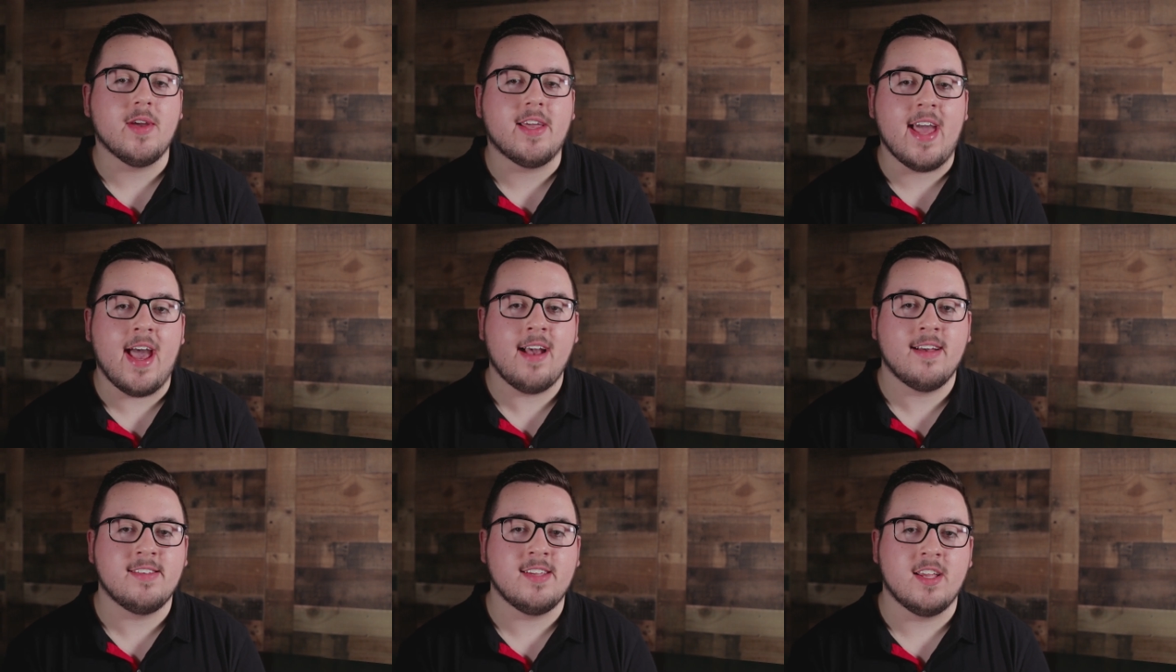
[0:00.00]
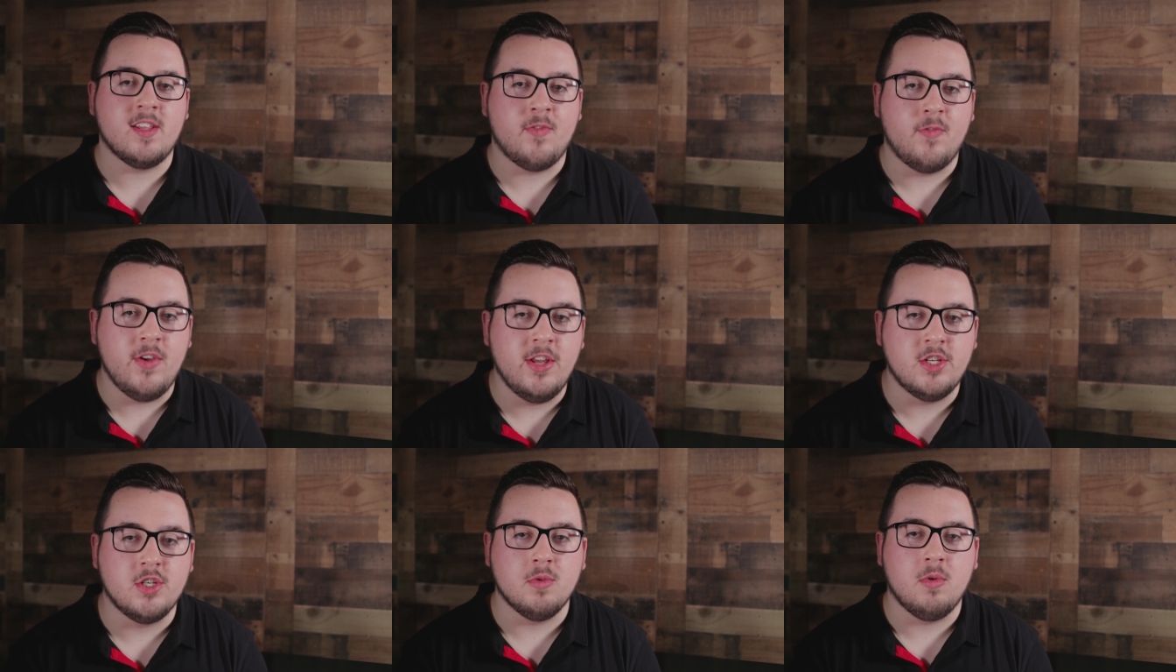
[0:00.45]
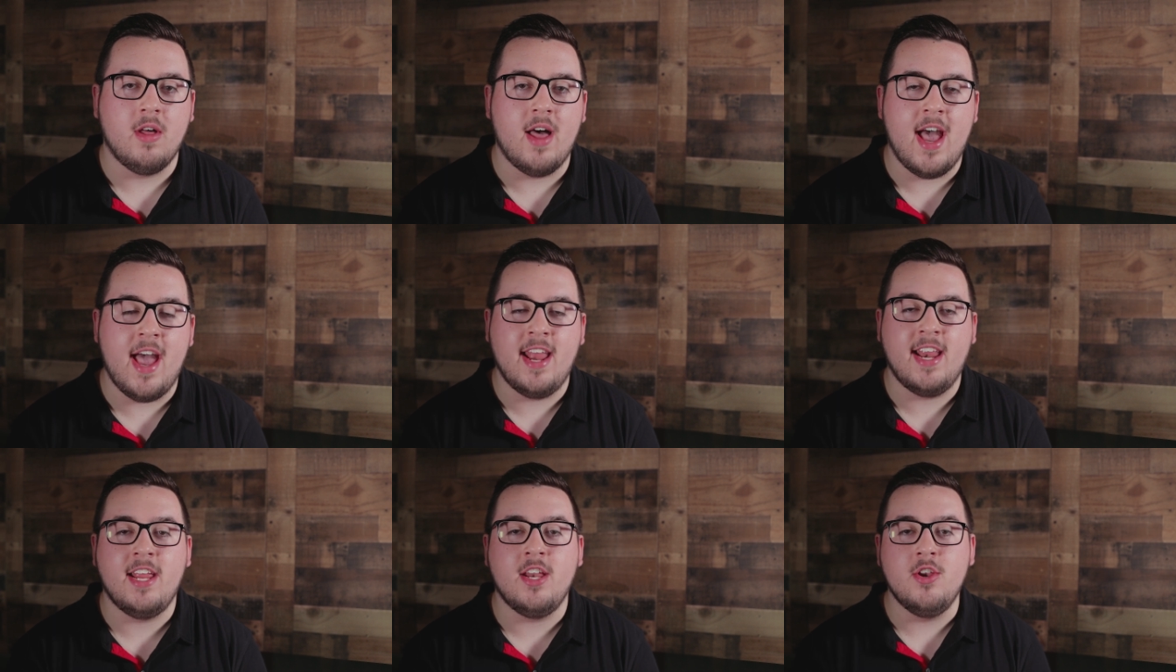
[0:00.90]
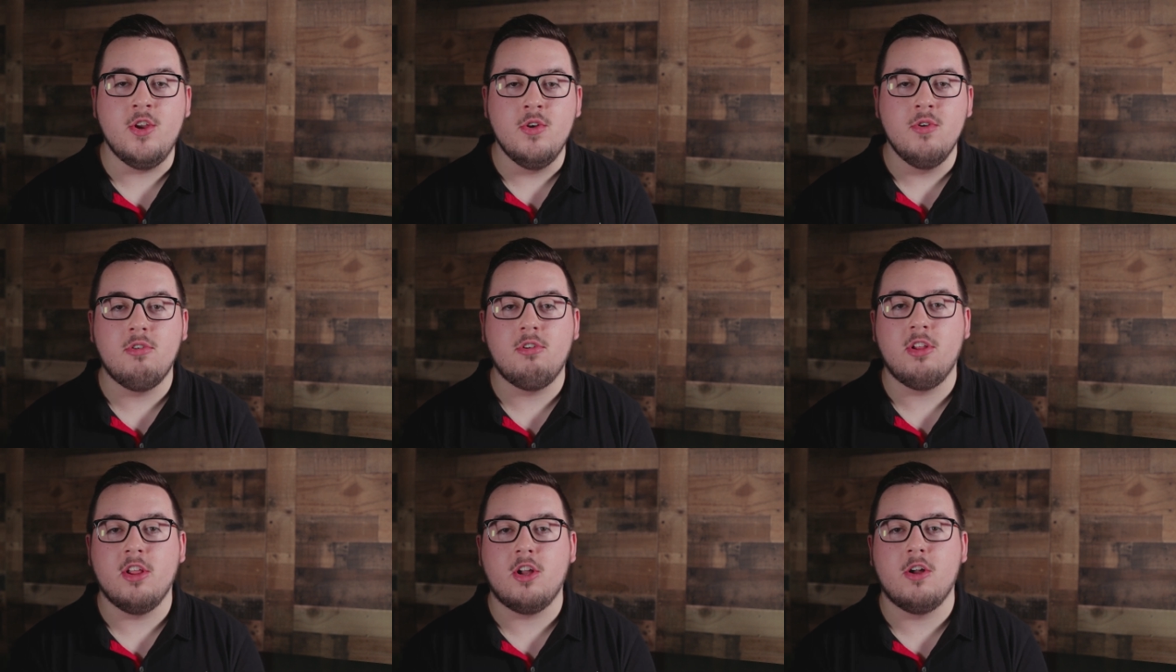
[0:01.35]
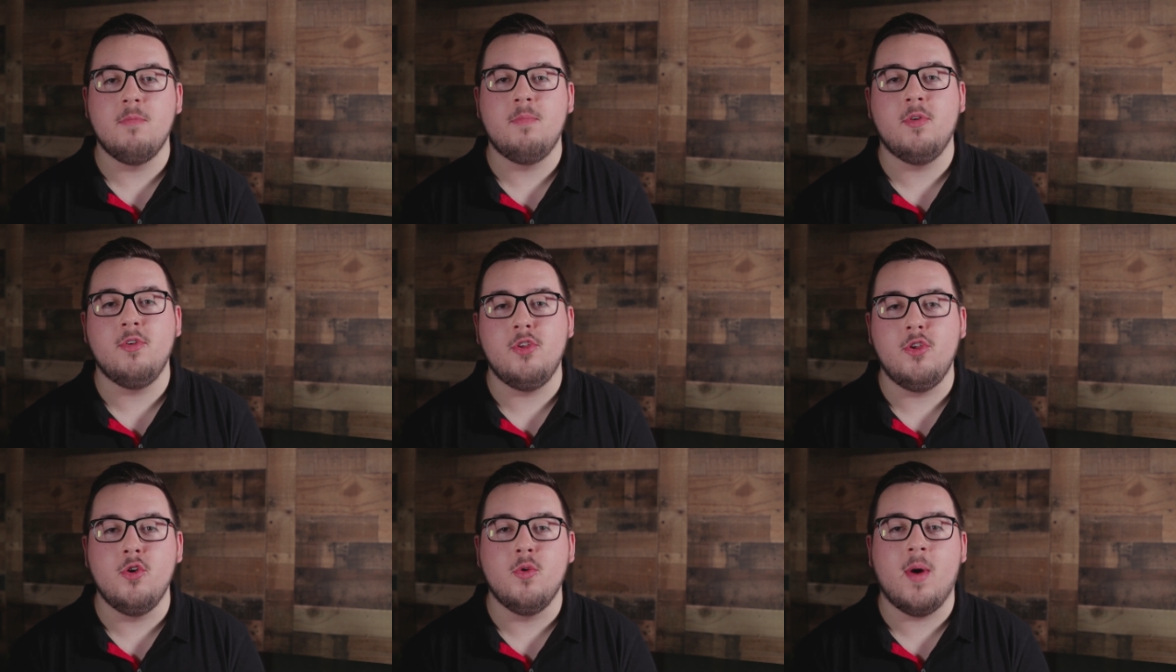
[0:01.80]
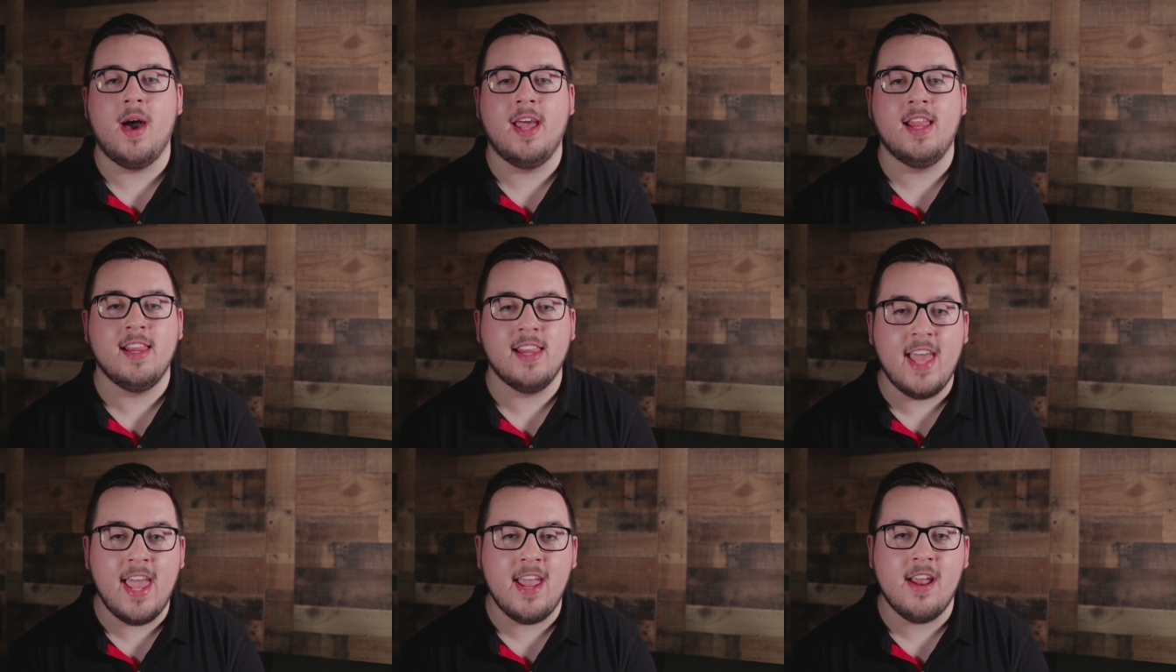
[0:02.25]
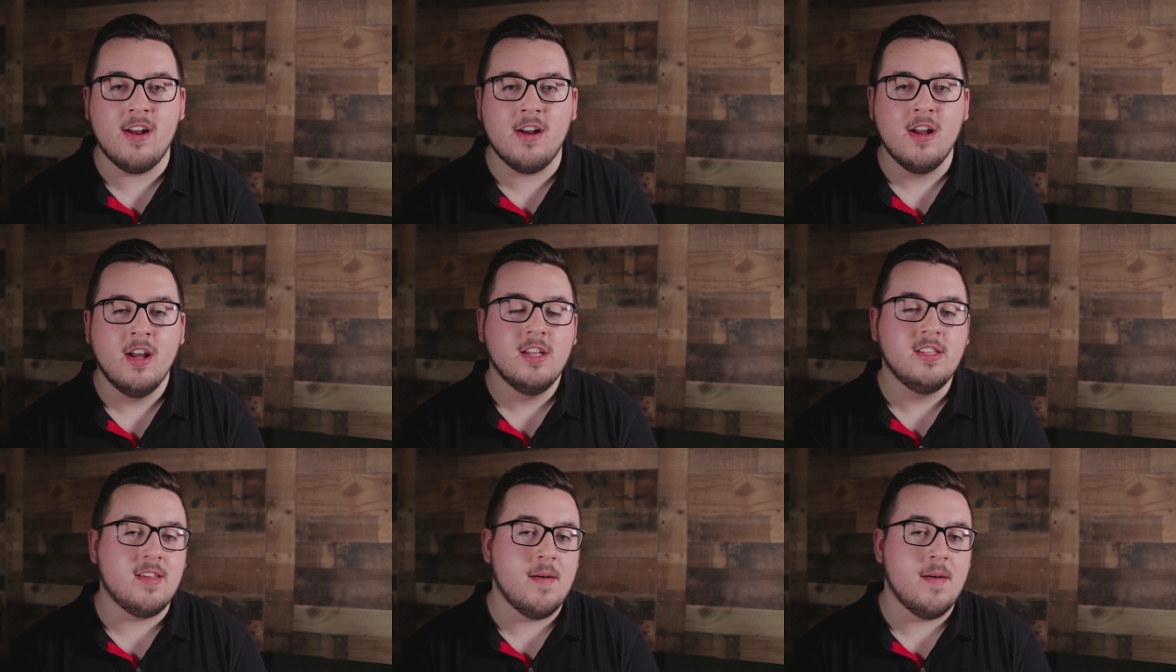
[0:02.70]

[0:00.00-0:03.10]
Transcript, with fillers: Access feature will add a new clickable U I layer